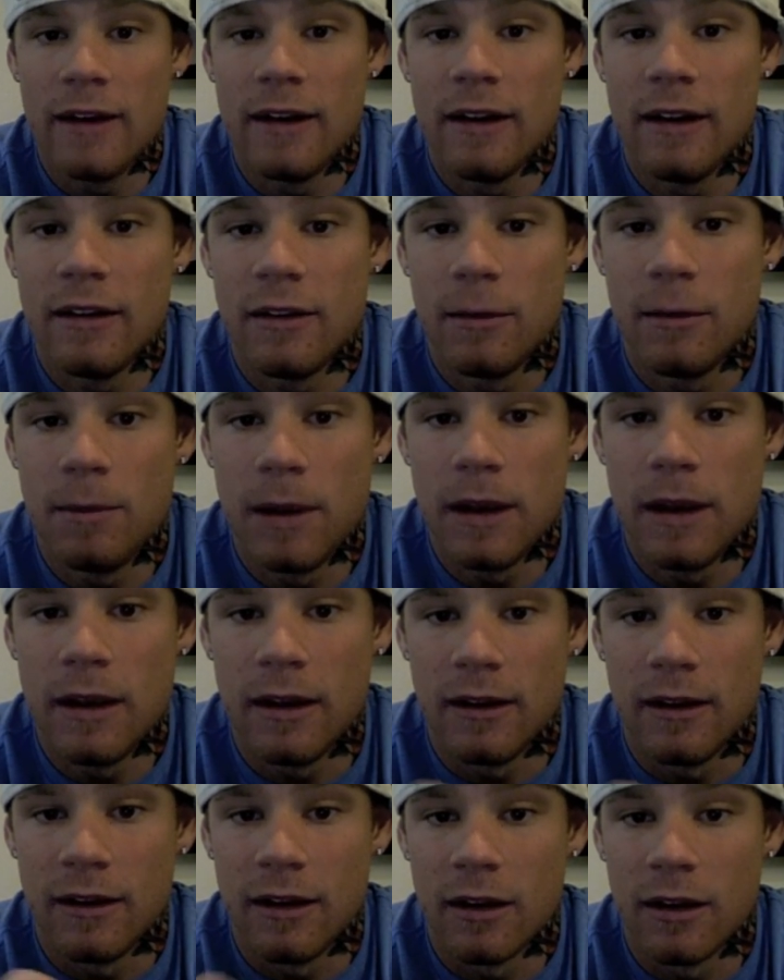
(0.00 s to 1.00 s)
needs to be
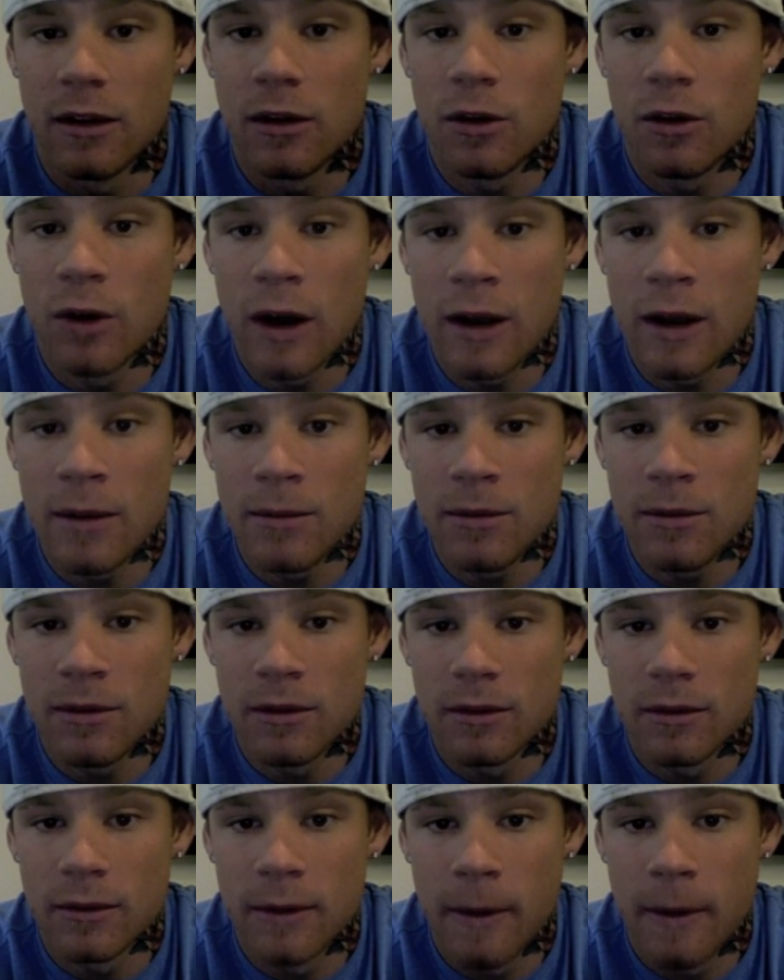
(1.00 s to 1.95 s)
in kilograms